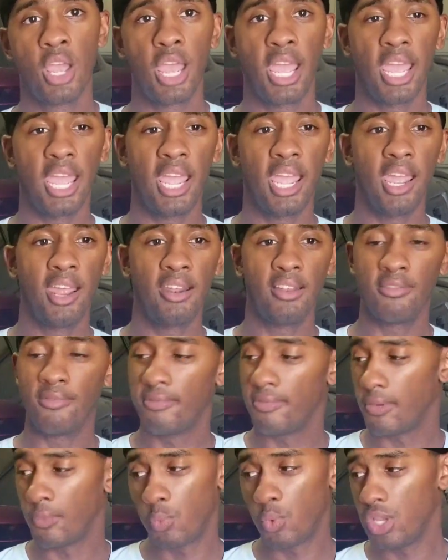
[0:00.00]
And
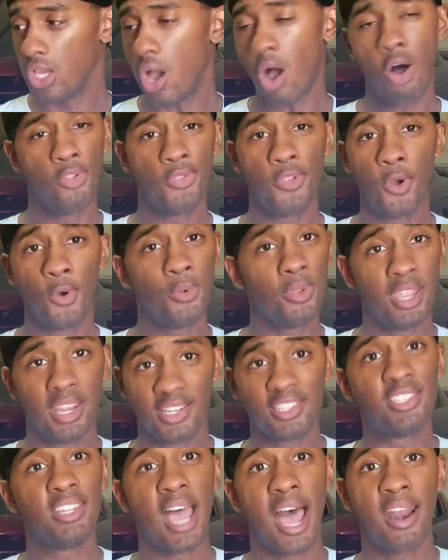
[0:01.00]
we all know that
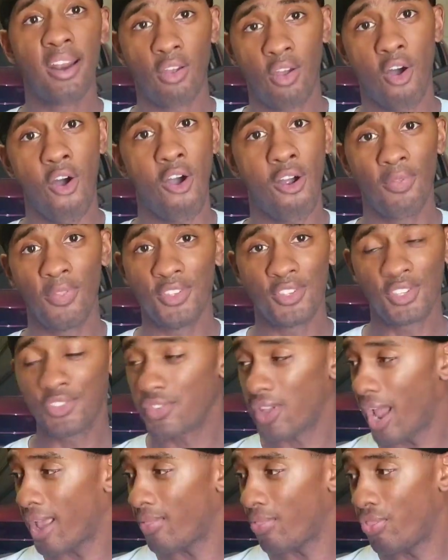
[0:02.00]
it's not a car. This is
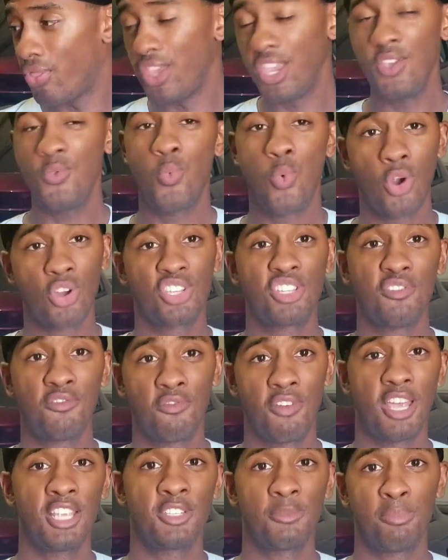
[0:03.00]
like the worst
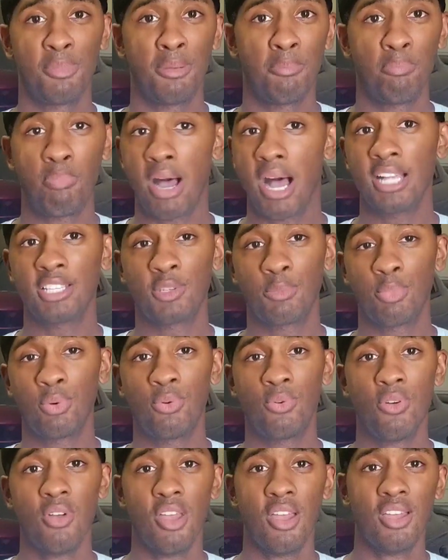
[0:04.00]
investment
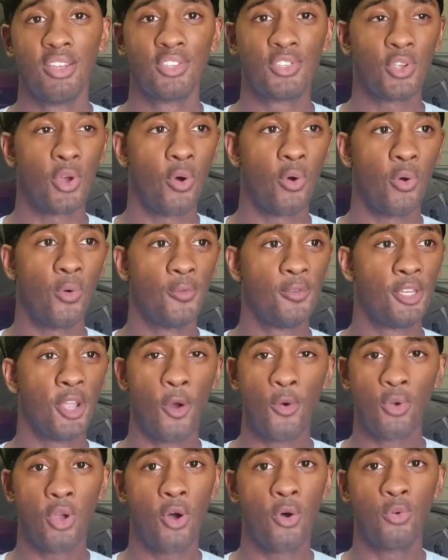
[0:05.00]
possible. So
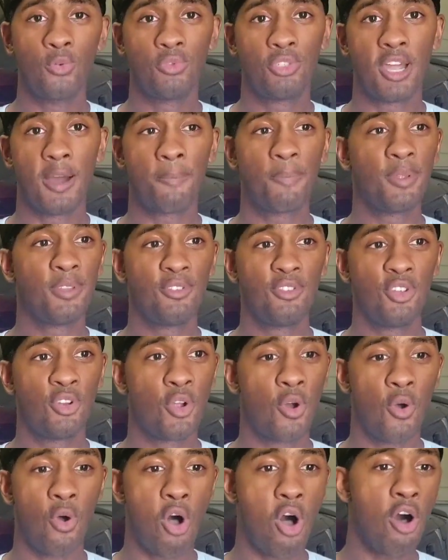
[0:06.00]
don't go dumping, you
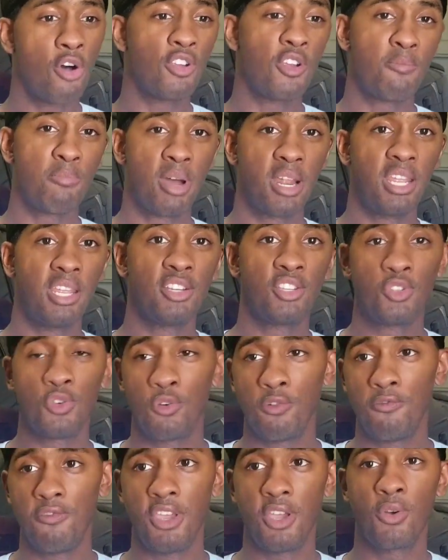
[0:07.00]
know, all your money into
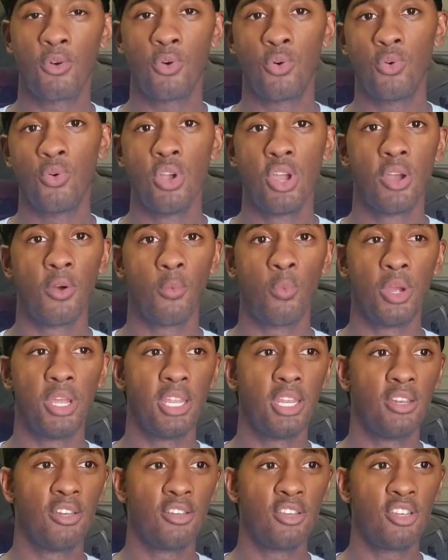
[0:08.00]
a vehicle
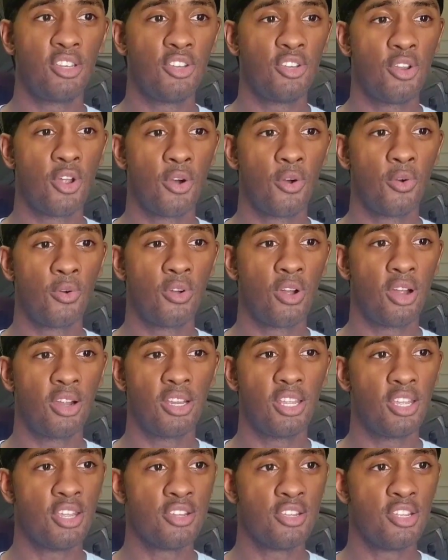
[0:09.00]
when, you know,
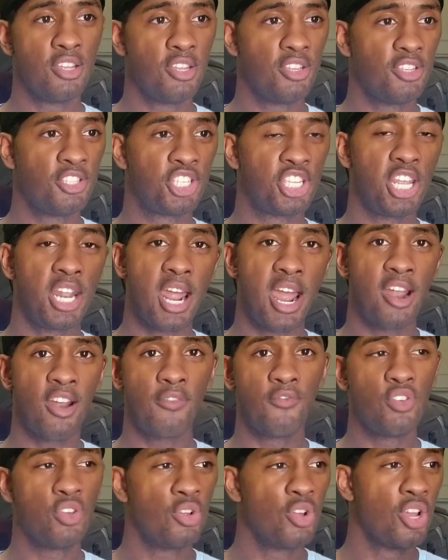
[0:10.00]
you sit out
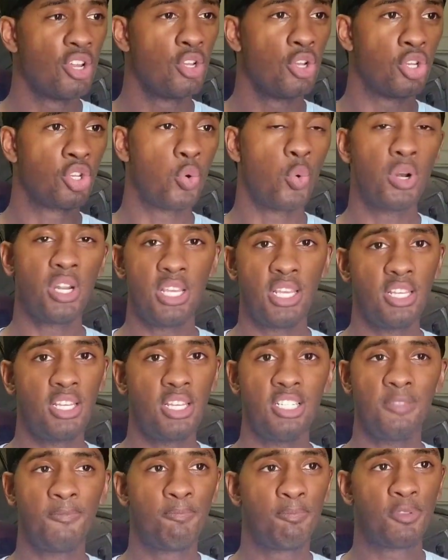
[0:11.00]
here, you're 20
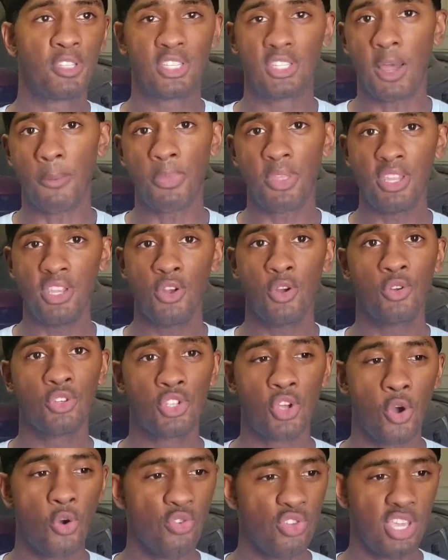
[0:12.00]
something years
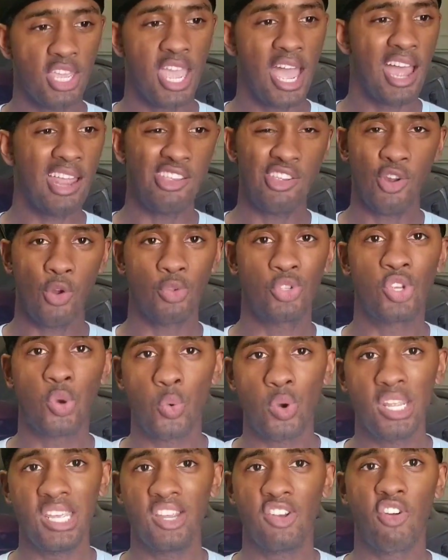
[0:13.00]
old, you got, you know,
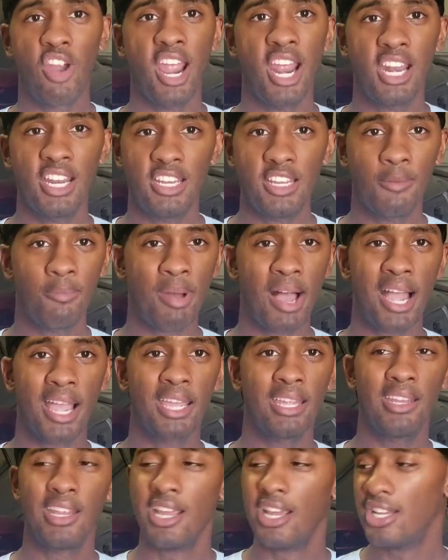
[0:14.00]
20 grand in your
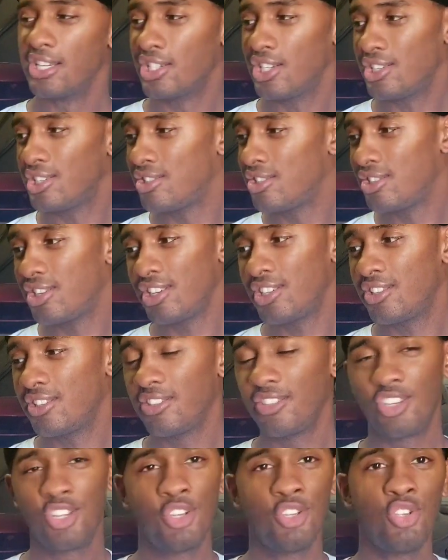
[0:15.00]
pocket. Just
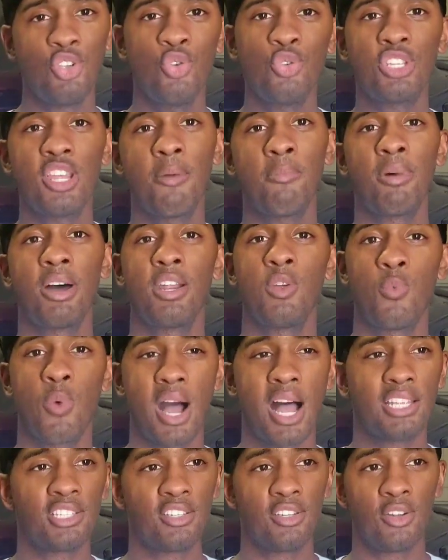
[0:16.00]
use that money
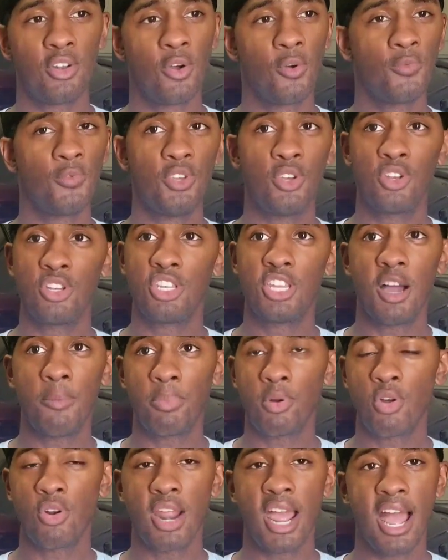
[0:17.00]
wisely. You know, you can dump
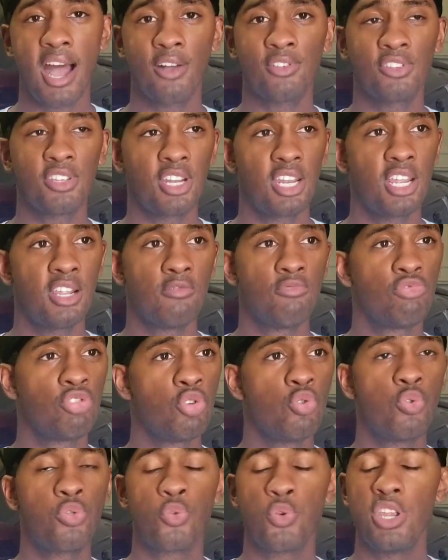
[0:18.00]
it on the house and then
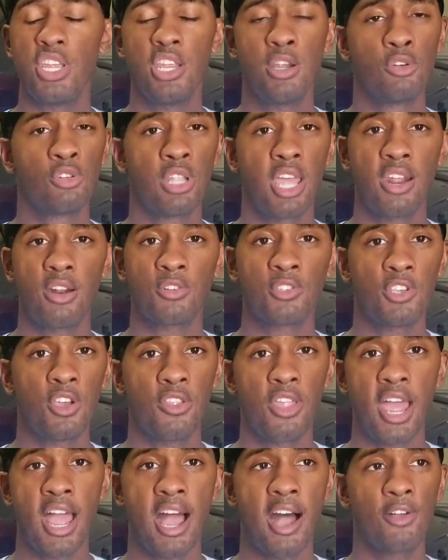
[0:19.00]
2-3 years later sell
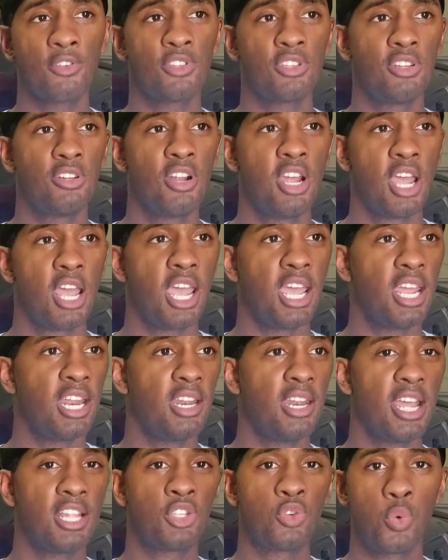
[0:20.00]
that house and
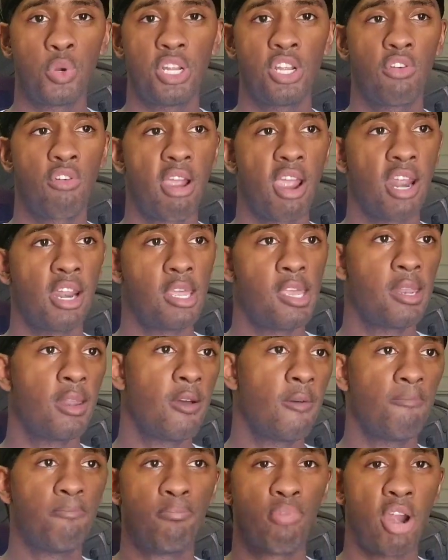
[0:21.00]
that 20 grand end
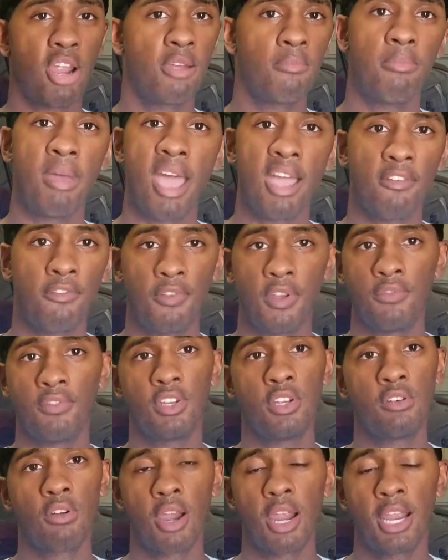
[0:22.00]
up bringing back 50
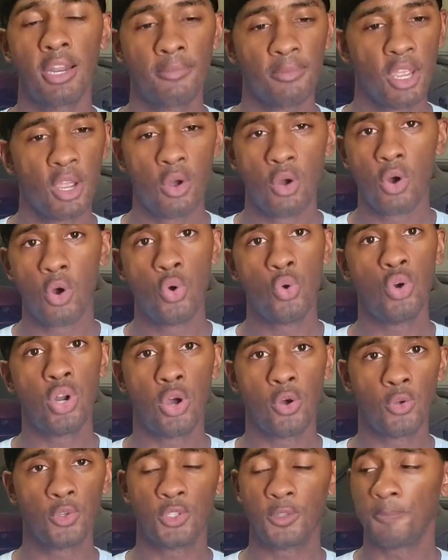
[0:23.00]
grand. Who
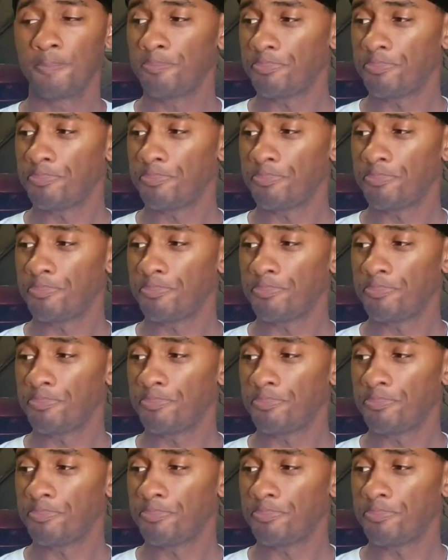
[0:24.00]
knows?